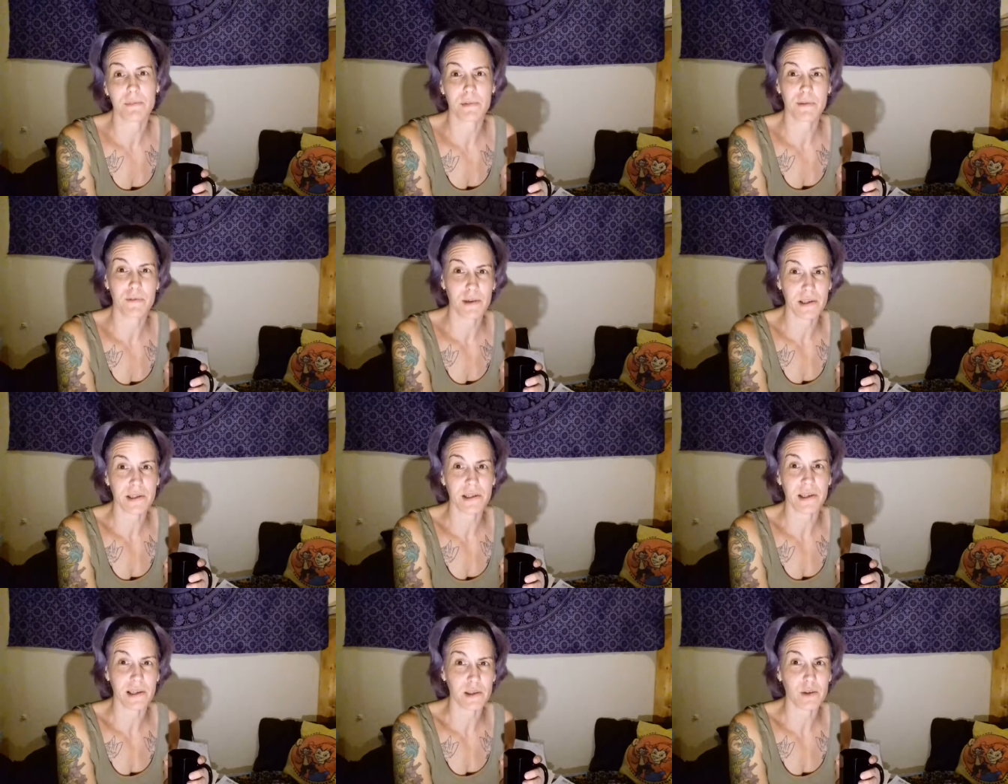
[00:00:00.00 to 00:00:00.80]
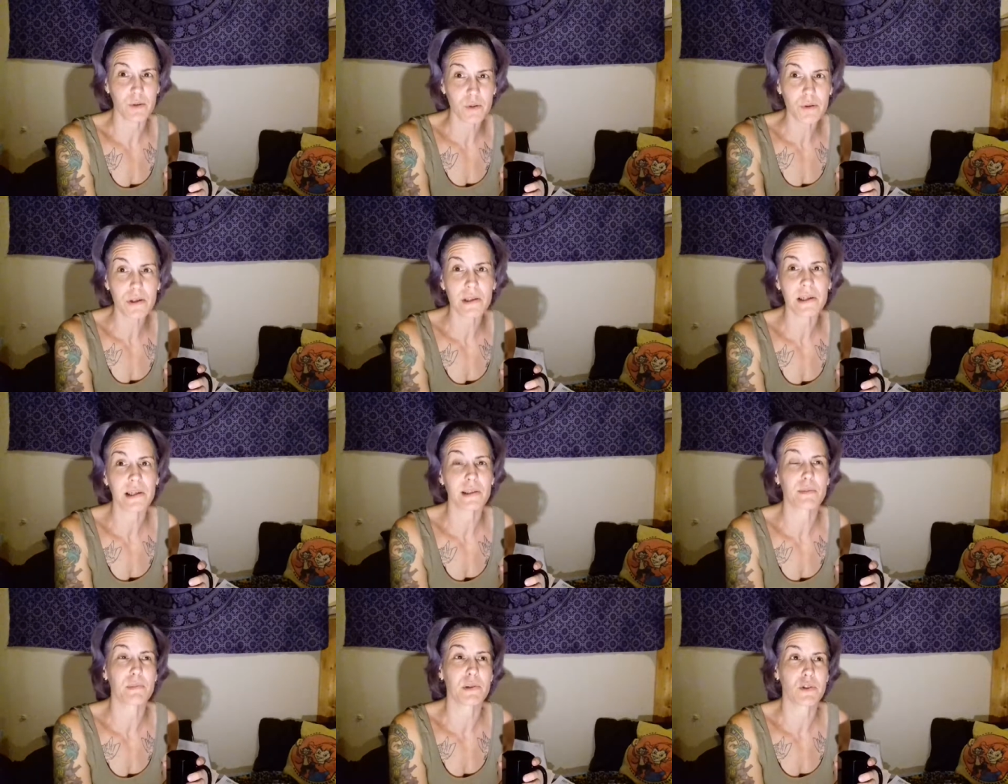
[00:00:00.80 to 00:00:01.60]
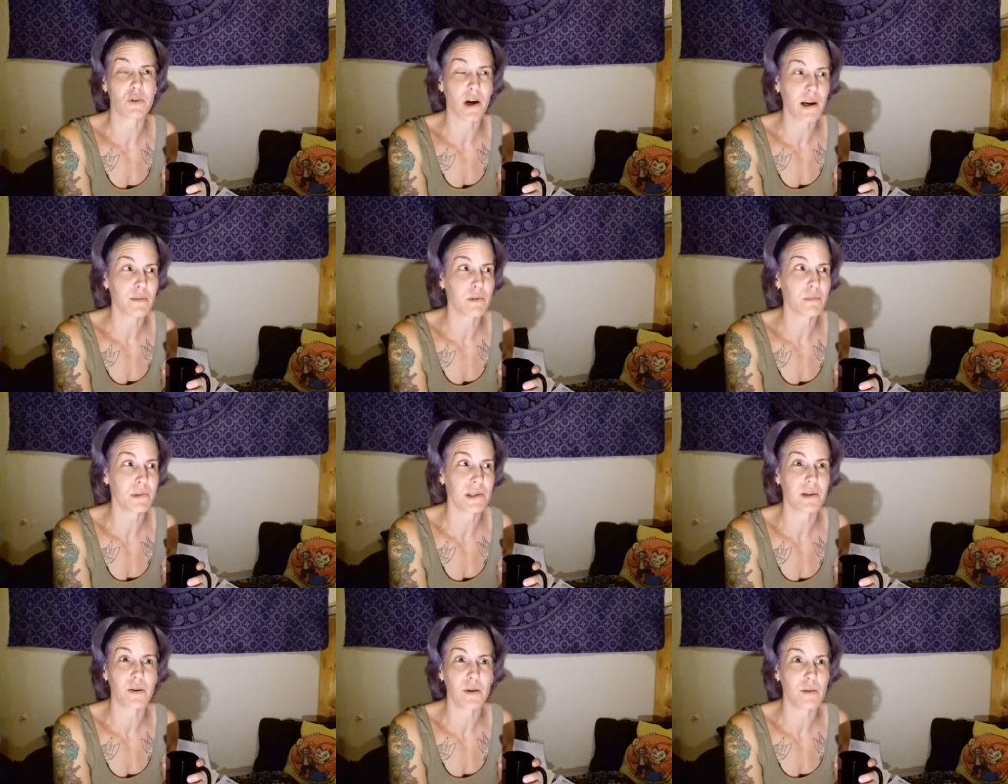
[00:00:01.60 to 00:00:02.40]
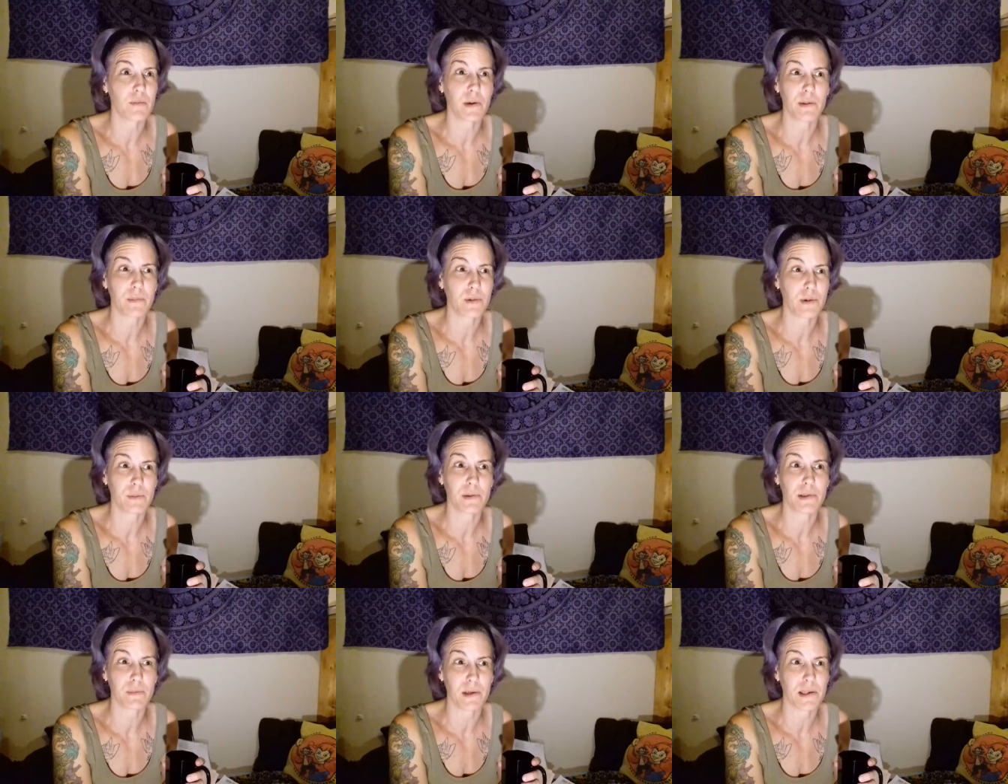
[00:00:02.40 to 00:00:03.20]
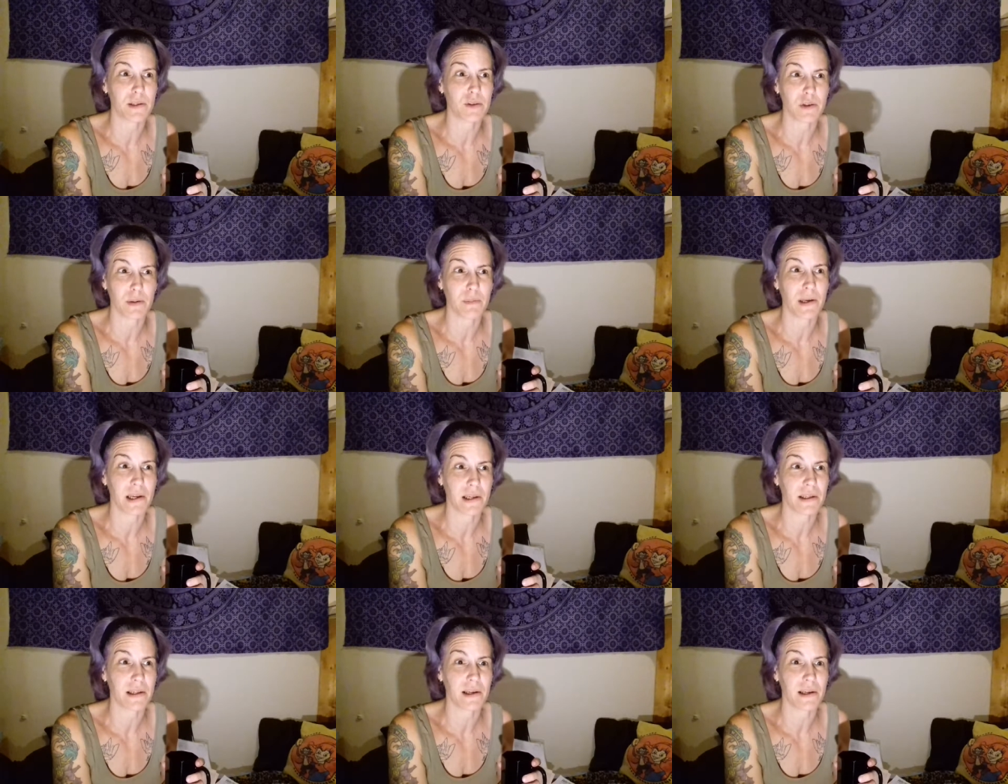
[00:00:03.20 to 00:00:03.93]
My friend Dingalore has been driving me to all of my appointments, making sure I make it